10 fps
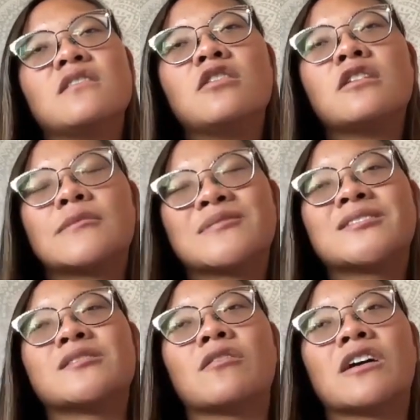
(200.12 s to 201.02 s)
Oh, it was
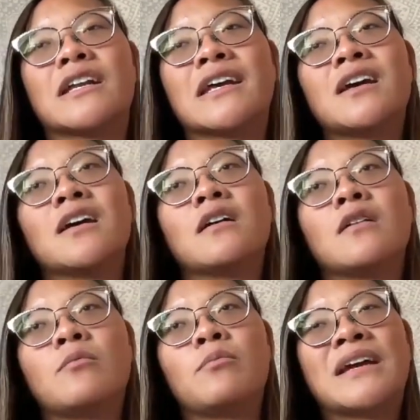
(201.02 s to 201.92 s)
so good.
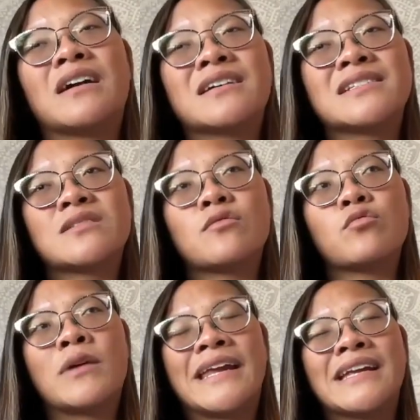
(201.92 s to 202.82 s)
Because
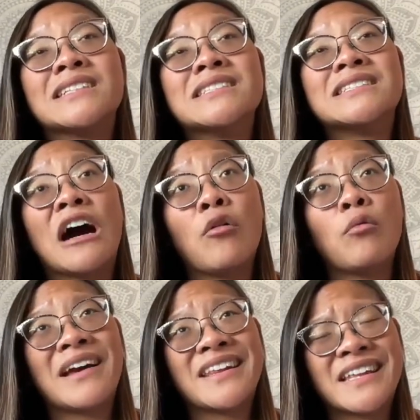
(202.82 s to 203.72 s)
we dealt
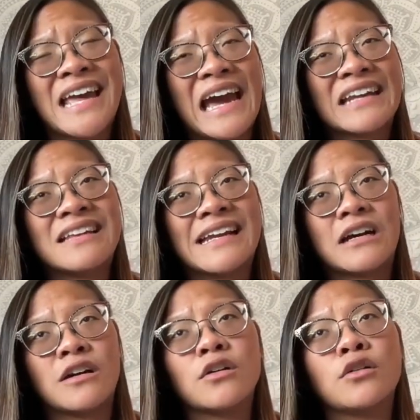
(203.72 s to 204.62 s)
with
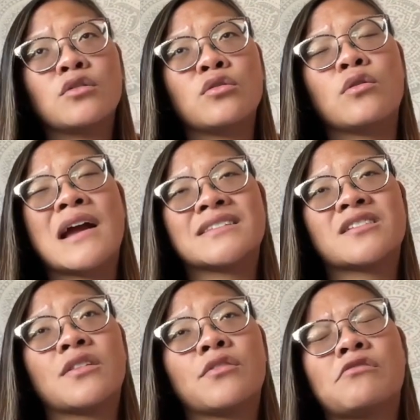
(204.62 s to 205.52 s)
Catalina, who has
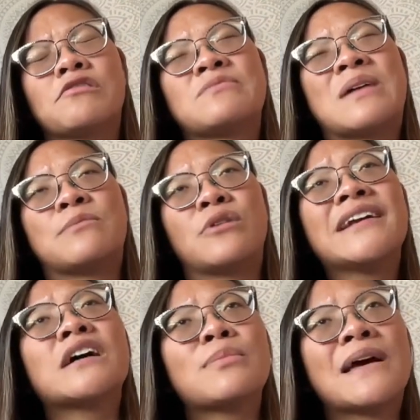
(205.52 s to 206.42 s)
gone through a really bad
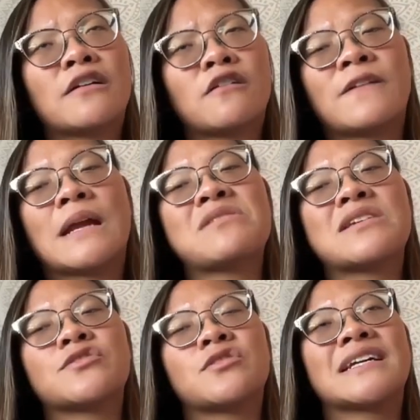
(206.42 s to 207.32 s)
breakup, and her family
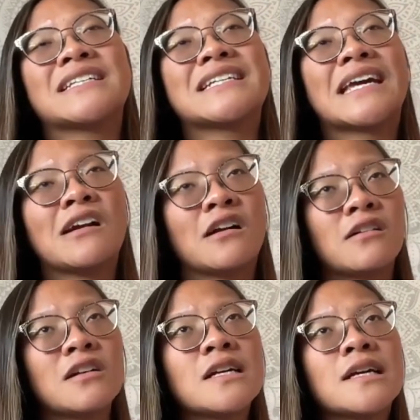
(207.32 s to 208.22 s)
is trying to get
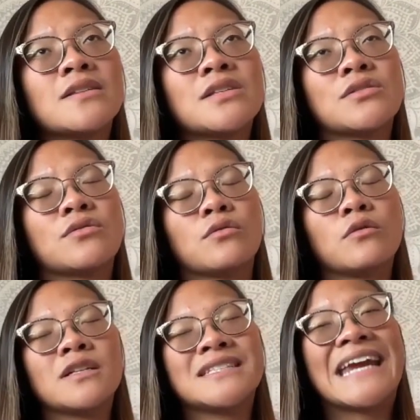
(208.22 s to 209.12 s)
her to
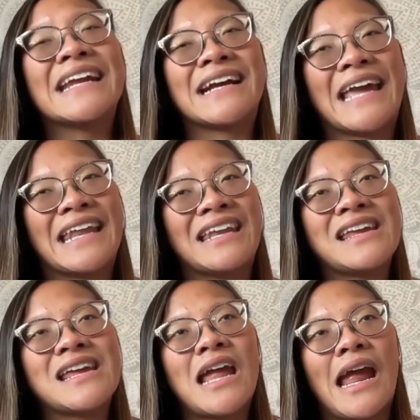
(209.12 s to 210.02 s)
date again.
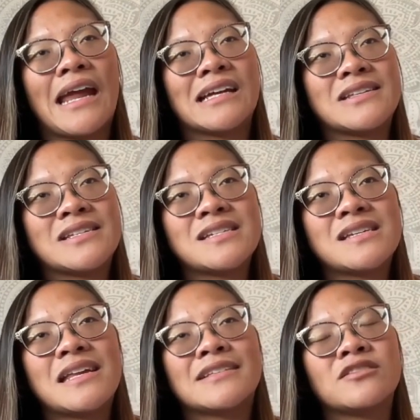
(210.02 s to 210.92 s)
And
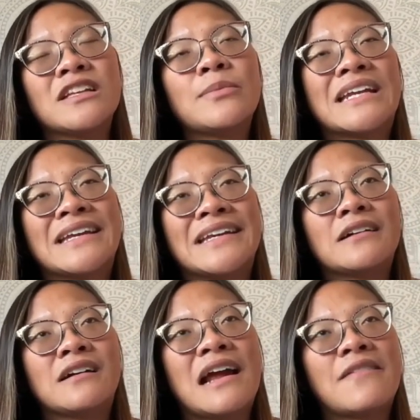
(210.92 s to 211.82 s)
it's only been a
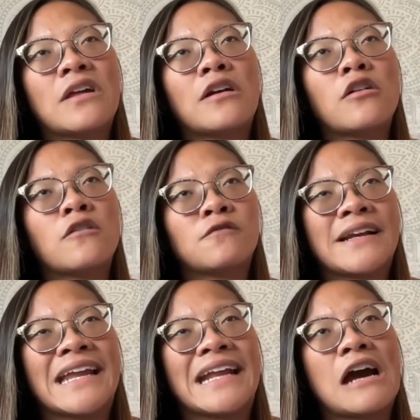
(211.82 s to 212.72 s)
year, and they're all
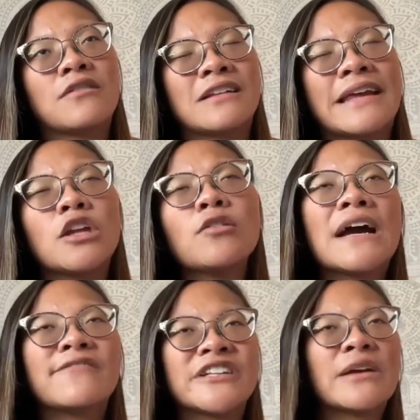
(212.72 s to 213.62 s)
freaking out. They're like, "You
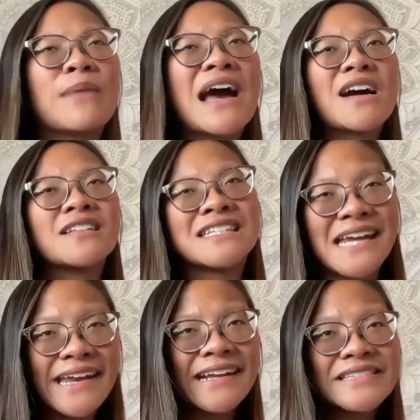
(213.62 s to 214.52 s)
have to get back on the
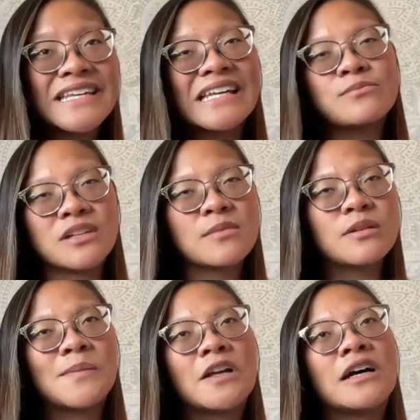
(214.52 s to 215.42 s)
dating scene, blah,
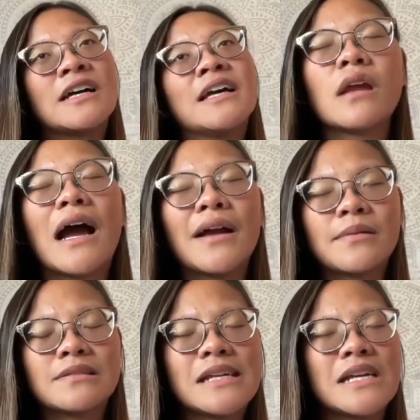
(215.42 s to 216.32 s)
blah, blah." I
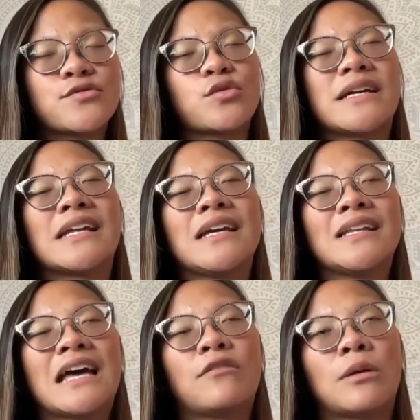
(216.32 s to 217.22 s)
really enjoyed
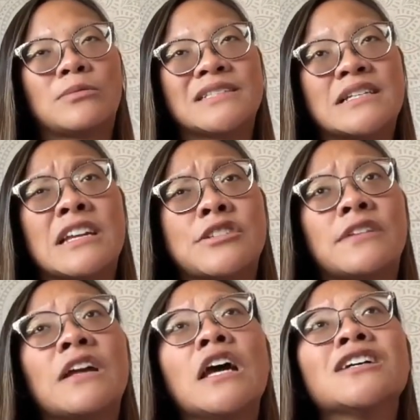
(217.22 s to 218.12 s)
that representation
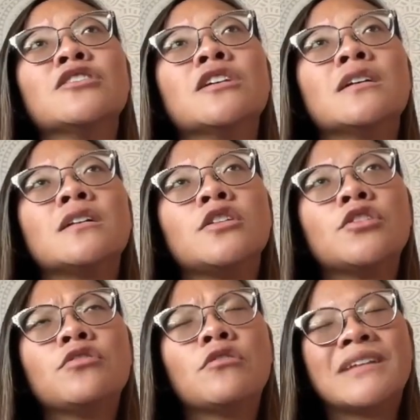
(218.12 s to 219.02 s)
of
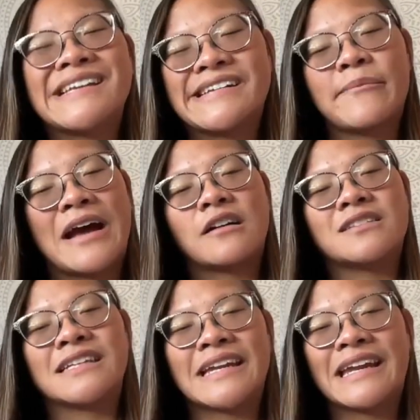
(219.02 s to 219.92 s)
you don't need to get back
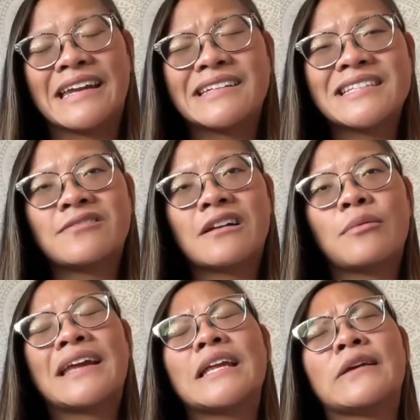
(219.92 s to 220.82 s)
on the dating scene right
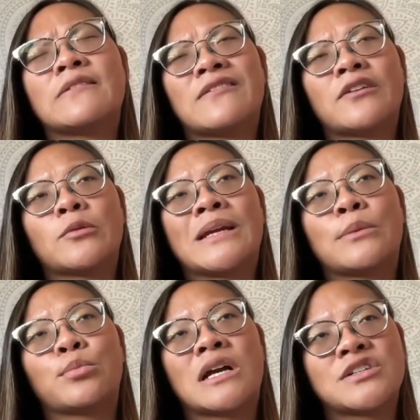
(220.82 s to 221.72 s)
away, even if you're
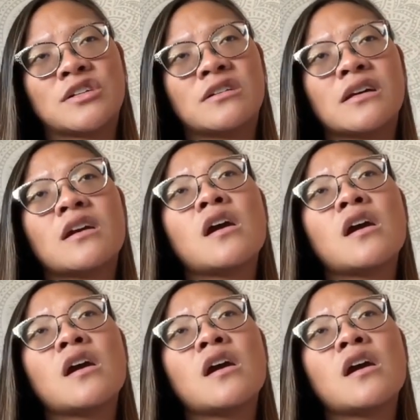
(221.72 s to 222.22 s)
being pressured.